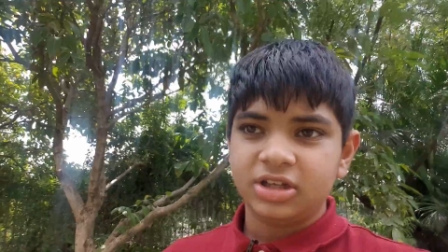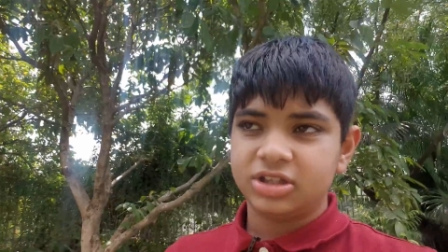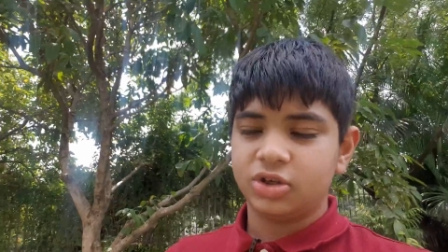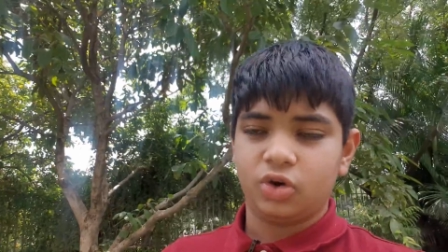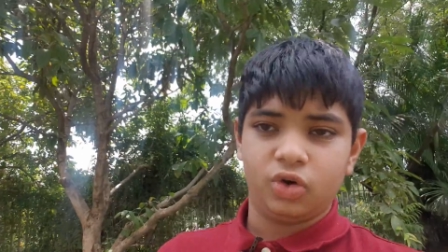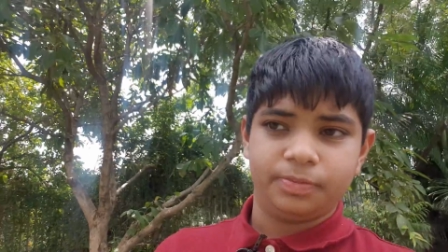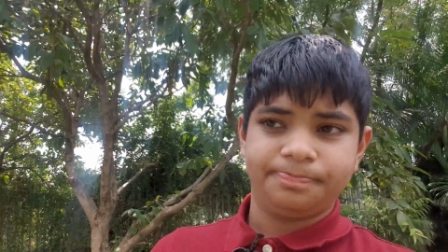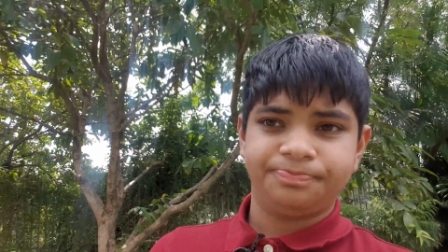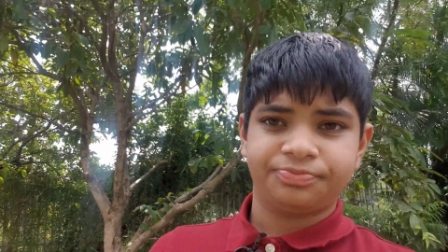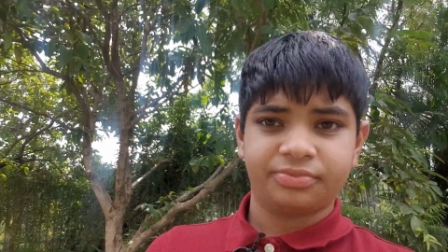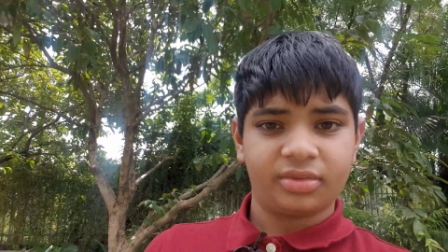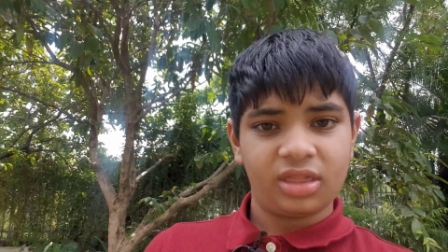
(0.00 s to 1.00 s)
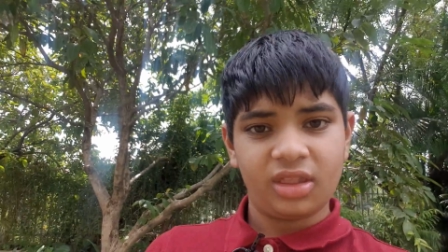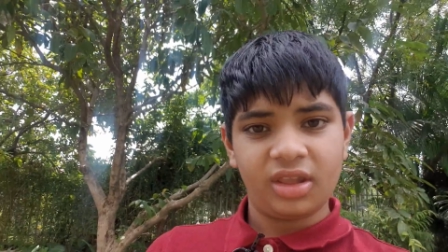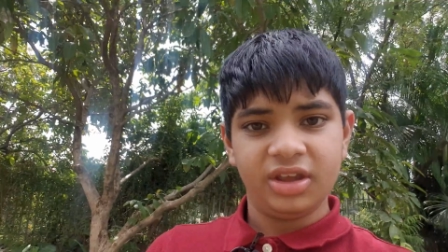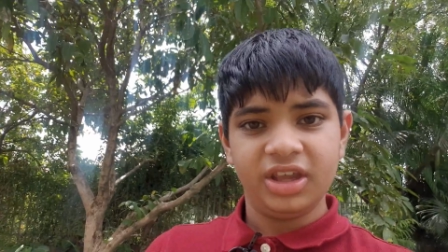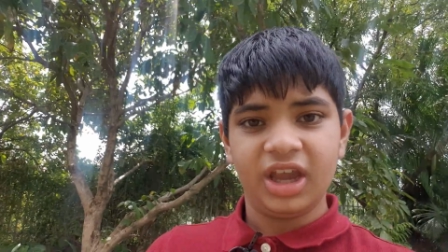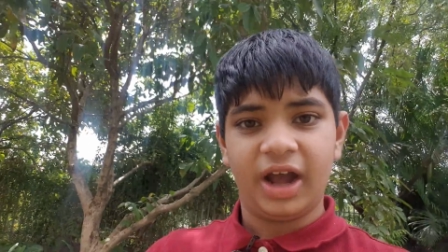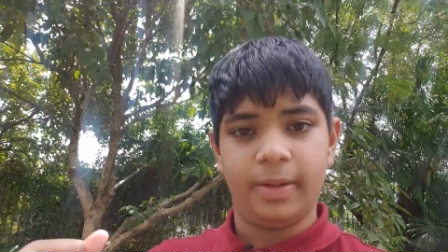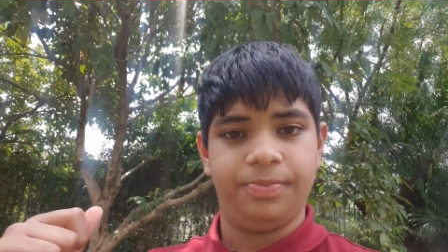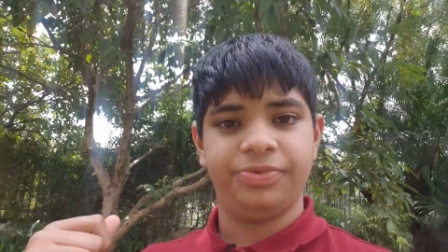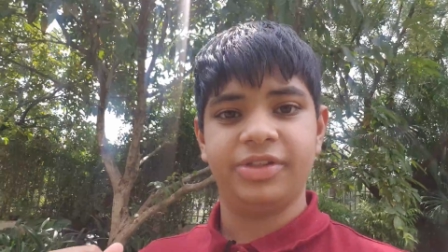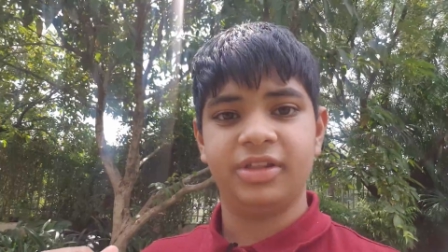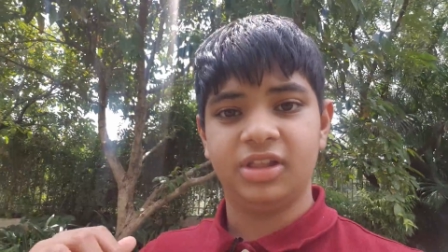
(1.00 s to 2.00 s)
So yeah,
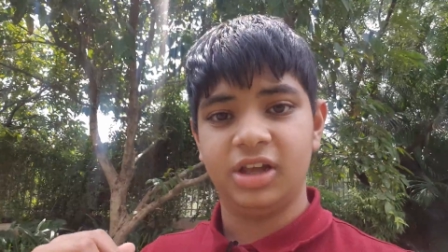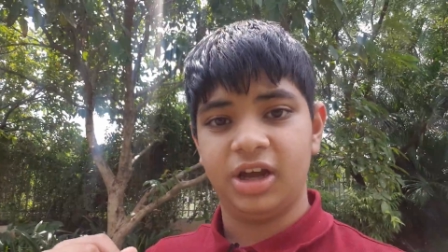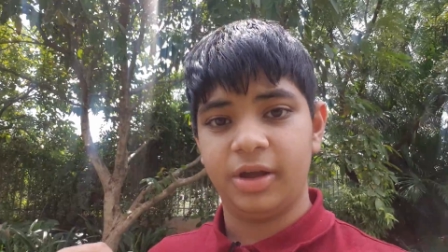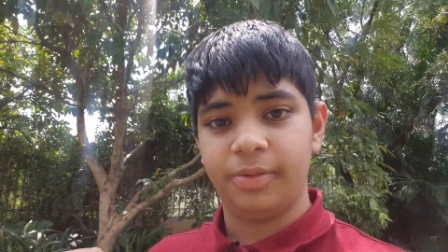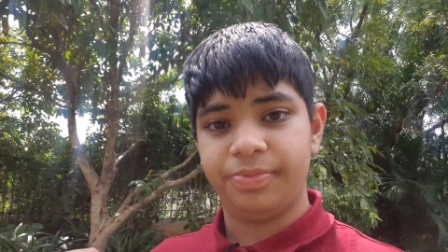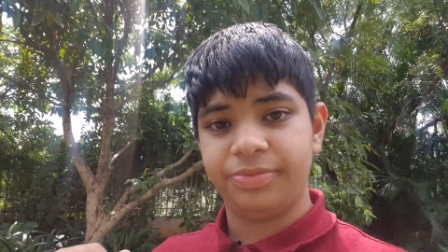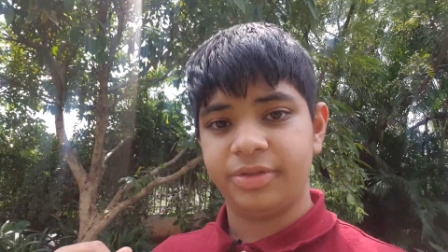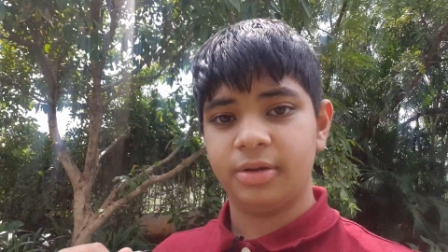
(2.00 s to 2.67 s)
the